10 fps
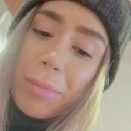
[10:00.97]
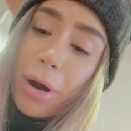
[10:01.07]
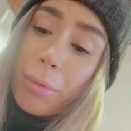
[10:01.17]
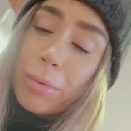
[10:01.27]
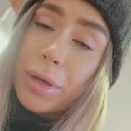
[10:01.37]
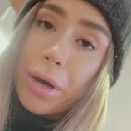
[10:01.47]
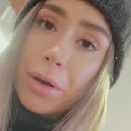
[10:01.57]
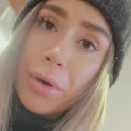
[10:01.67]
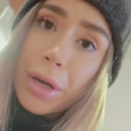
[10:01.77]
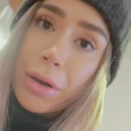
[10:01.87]
I'm probably
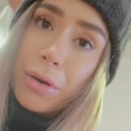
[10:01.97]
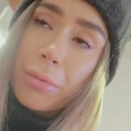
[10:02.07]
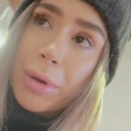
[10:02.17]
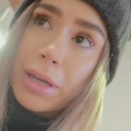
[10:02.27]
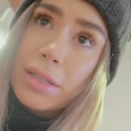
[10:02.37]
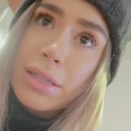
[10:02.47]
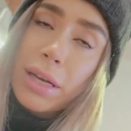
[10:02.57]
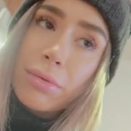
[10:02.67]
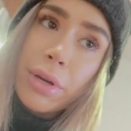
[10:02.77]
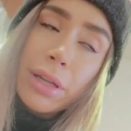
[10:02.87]
not going to go because
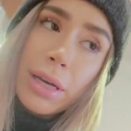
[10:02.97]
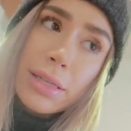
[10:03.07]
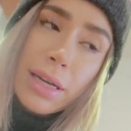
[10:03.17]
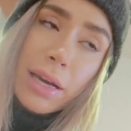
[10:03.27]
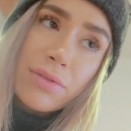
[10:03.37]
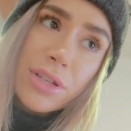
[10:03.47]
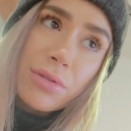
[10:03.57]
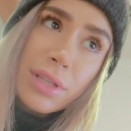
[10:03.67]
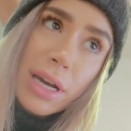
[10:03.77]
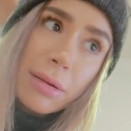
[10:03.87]
I realized I have
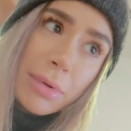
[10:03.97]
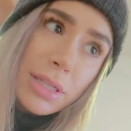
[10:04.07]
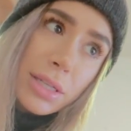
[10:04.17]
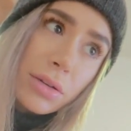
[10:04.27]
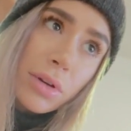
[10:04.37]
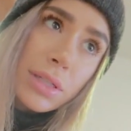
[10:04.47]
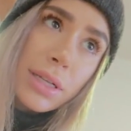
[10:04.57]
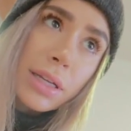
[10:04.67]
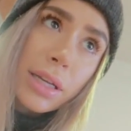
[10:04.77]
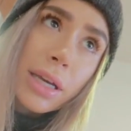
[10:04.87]
two assignments due on
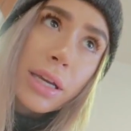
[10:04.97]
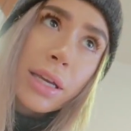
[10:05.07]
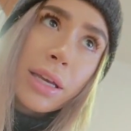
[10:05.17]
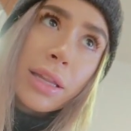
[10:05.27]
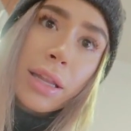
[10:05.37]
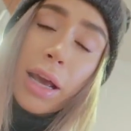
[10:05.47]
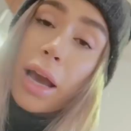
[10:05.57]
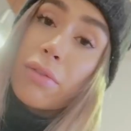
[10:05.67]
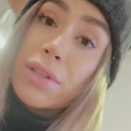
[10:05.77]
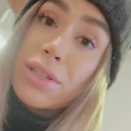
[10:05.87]
Sunday that I
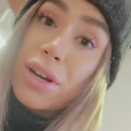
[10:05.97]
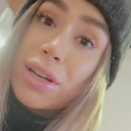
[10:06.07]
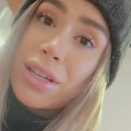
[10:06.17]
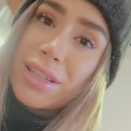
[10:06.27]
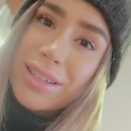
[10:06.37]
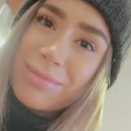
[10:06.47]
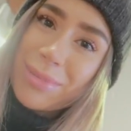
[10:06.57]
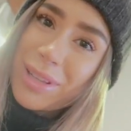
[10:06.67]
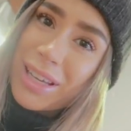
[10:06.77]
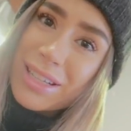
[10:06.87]
haven't started,
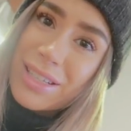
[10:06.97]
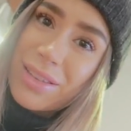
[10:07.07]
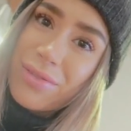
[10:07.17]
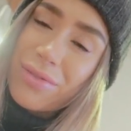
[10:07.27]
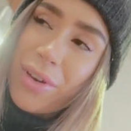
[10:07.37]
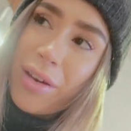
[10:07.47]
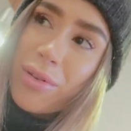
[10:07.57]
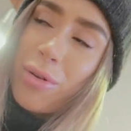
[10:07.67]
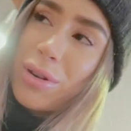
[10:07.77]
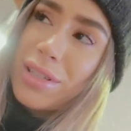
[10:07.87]
plus
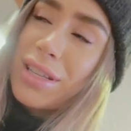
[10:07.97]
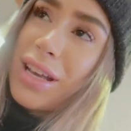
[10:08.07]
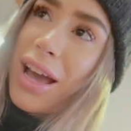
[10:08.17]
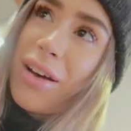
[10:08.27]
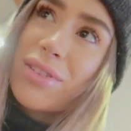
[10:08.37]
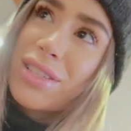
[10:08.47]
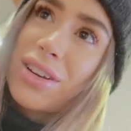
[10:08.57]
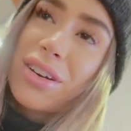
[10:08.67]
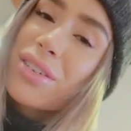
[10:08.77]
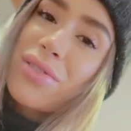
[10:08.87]
five courses I haven't
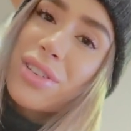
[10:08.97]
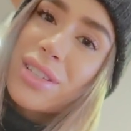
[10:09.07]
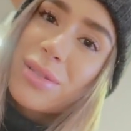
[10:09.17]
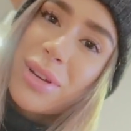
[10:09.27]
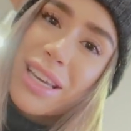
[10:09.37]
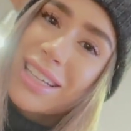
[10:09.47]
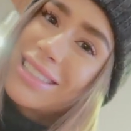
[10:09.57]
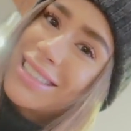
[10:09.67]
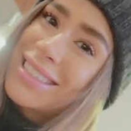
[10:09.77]
started for this week.